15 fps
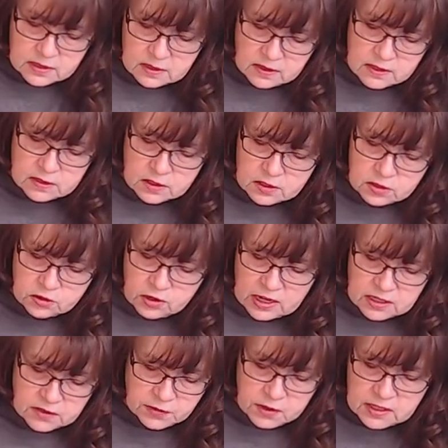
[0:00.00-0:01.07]
this
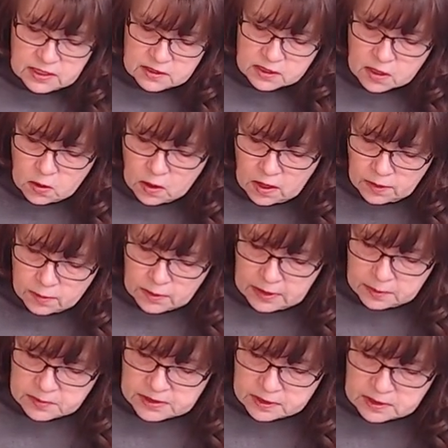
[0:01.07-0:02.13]
transfer doesn't go all the way
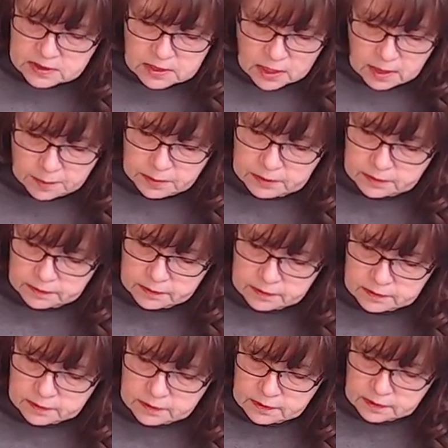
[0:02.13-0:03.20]
up to the top.
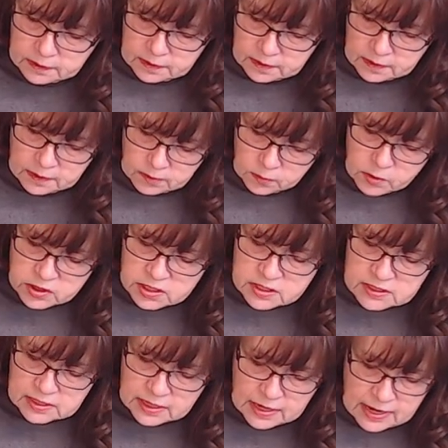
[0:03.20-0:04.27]
We're just
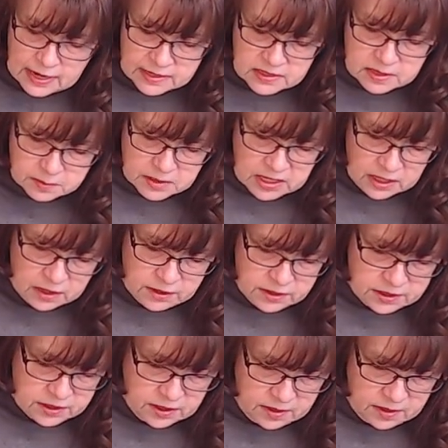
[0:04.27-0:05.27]
going to add some color to the